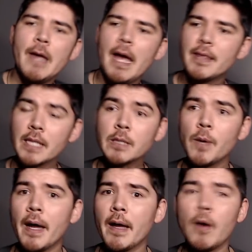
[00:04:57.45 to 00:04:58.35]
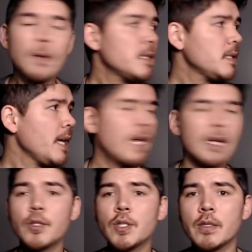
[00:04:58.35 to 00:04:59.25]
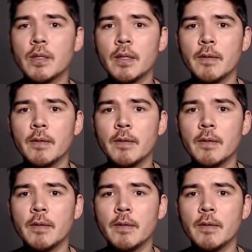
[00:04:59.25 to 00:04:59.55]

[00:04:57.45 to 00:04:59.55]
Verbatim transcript: And that's why I always say that you should